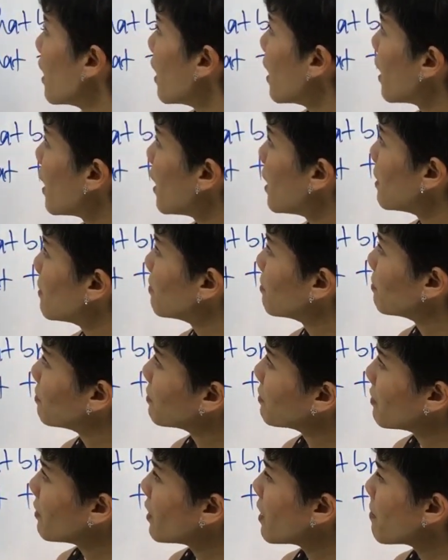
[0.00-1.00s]

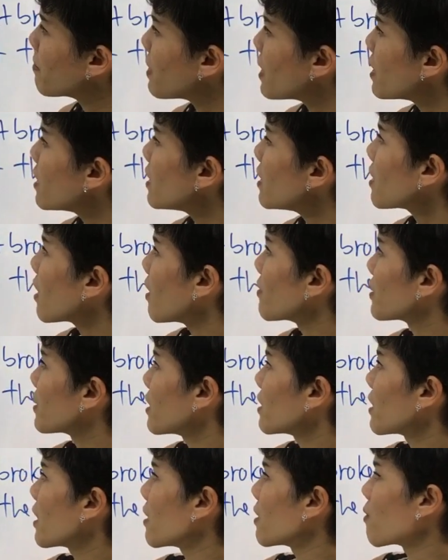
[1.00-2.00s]
The meaning of
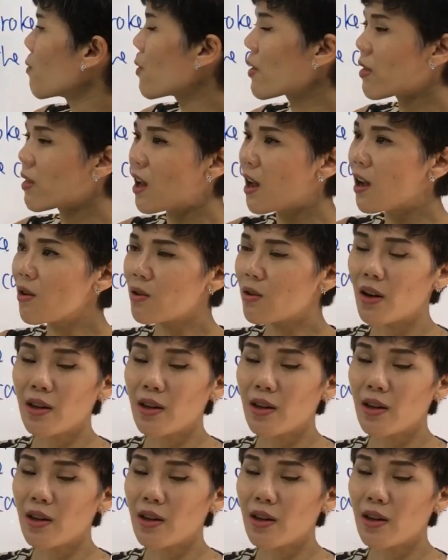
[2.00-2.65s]
sentence without